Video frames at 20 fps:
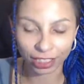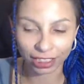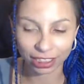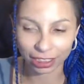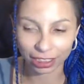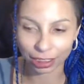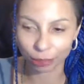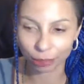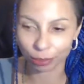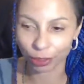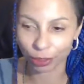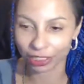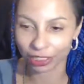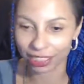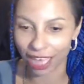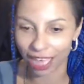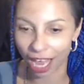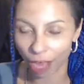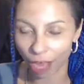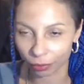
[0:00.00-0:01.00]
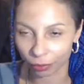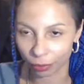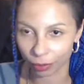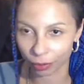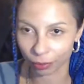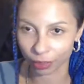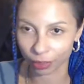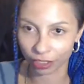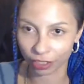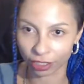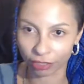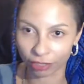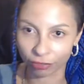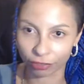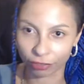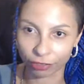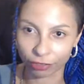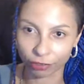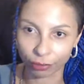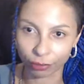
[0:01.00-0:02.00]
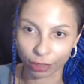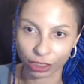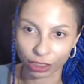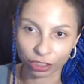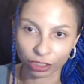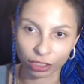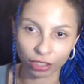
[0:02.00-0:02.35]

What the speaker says: disperse outward when looking for information.